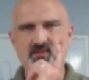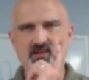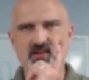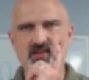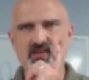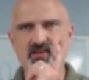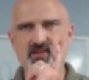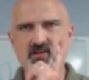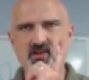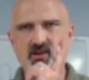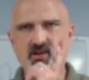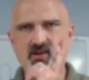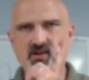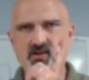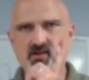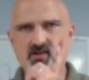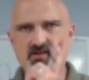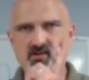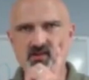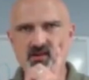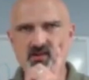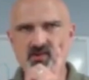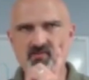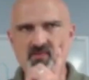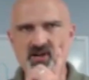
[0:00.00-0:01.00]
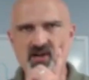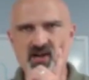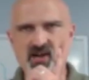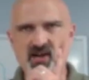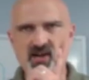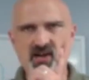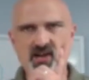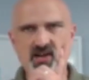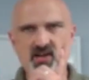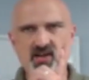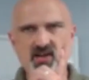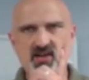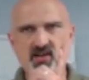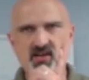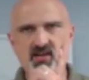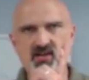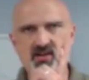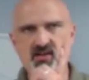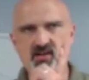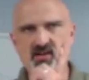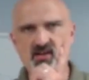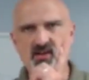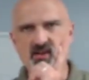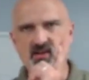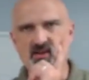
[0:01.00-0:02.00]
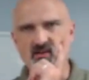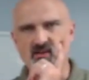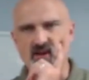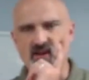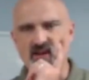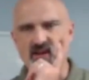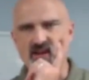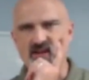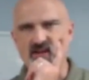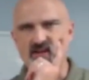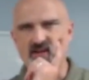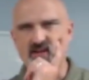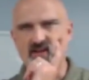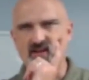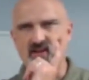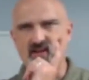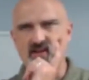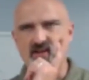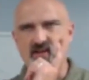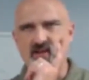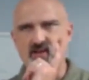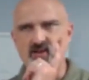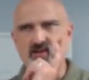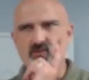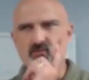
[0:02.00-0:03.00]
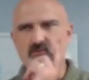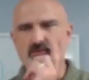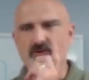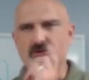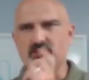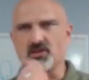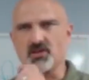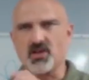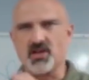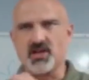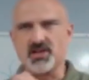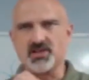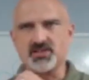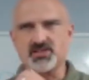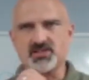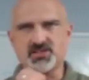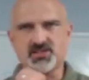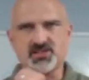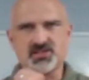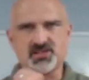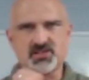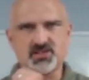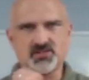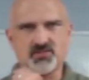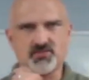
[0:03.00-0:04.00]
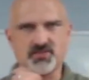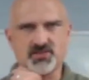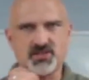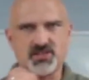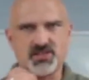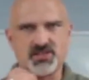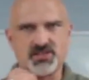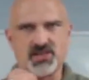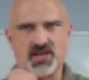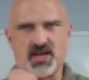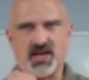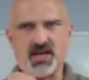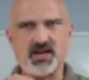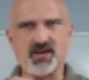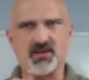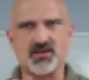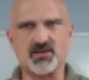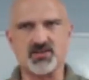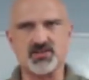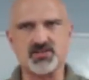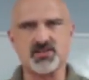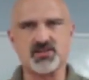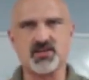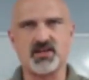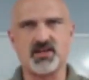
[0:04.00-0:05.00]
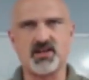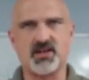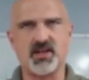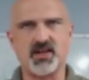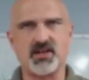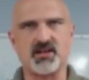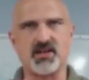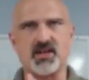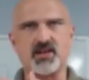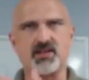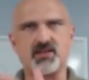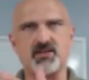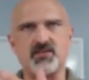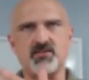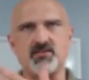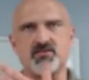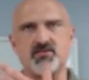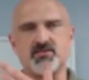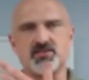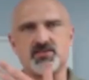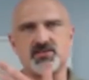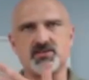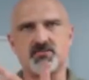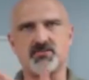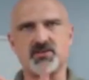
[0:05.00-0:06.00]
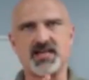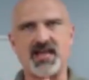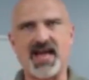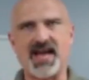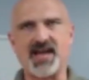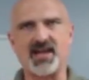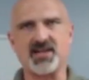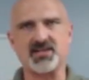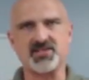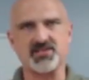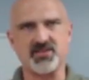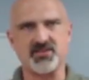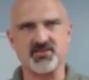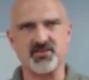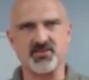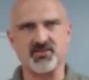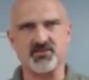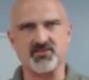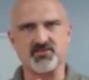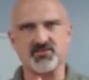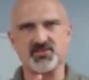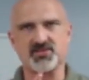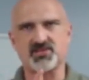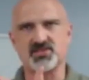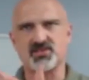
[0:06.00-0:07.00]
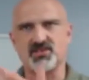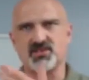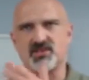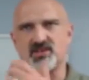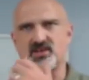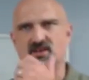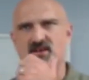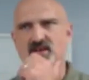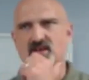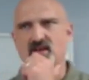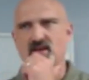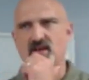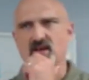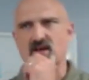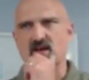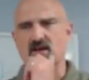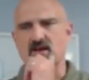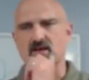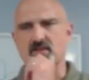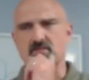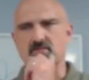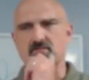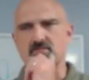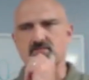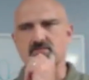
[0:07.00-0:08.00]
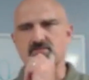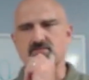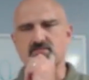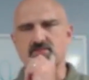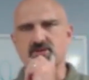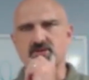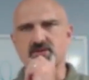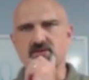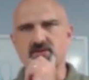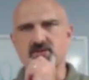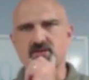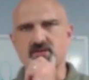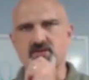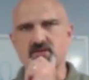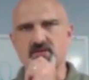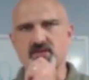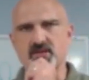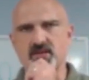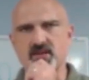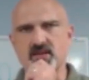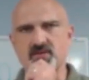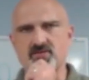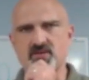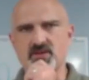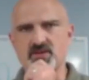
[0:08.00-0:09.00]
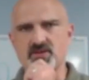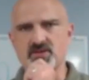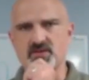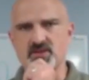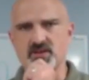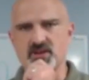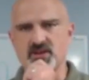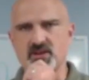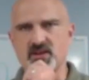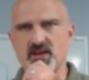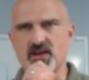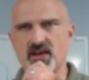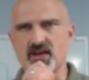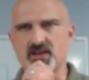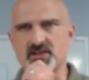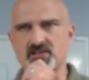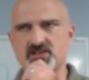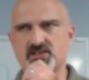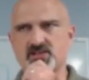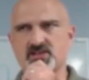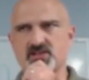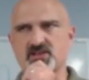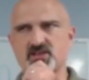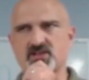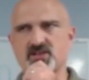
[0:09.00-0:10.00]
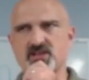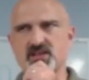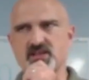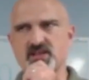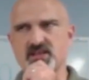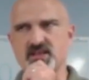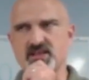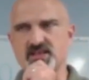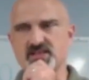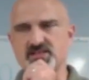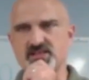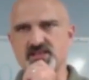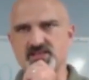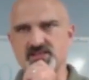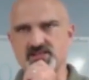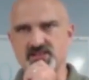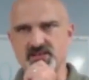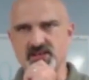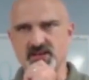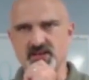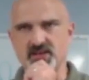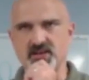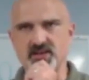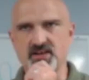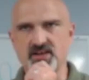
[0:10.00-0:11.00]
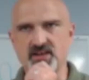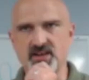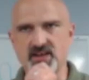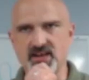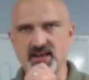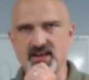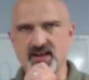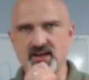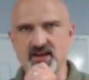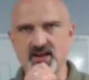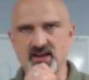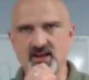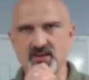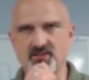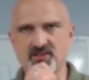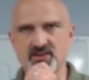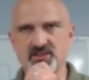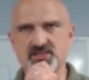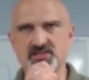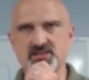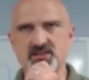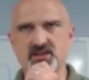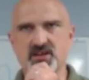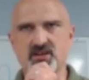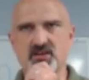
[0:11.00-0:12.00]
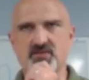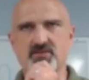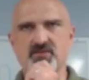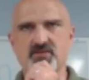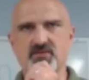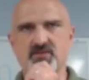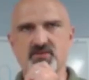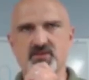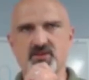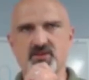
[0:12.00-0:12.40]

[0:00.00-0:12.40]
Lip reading: In the heart, in the mind, right? With lusts, with desires, and then somebody acts on those. But even the lust is a sin in and of itself.